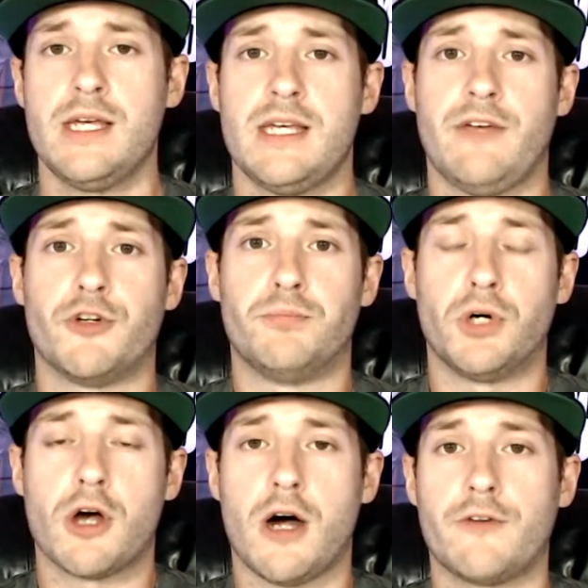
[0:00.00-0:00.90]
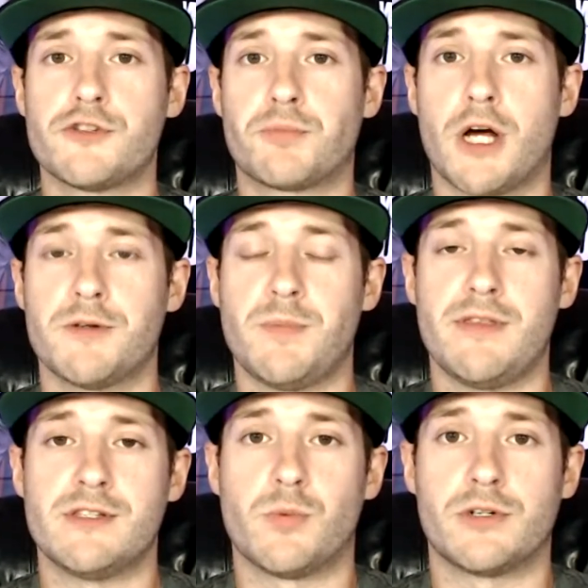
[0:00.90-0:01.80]
if your book offers props, maybe
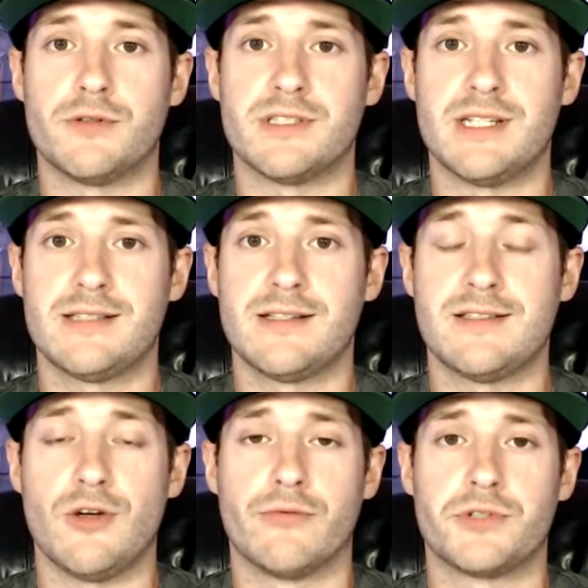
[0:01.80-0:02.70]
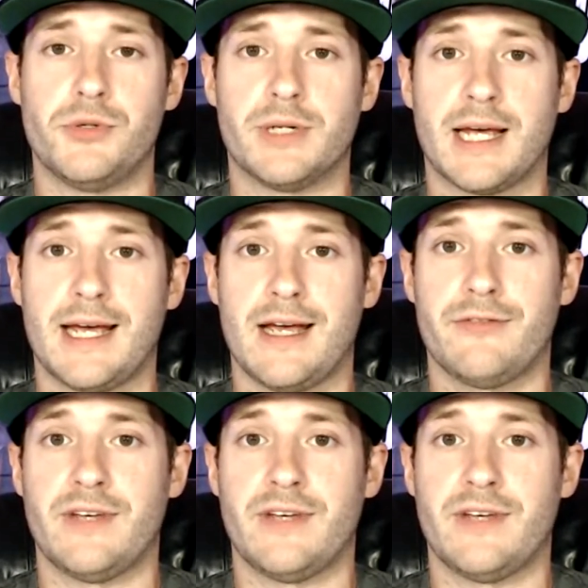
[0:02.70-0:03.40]
this one goes the distance, the over 2.5.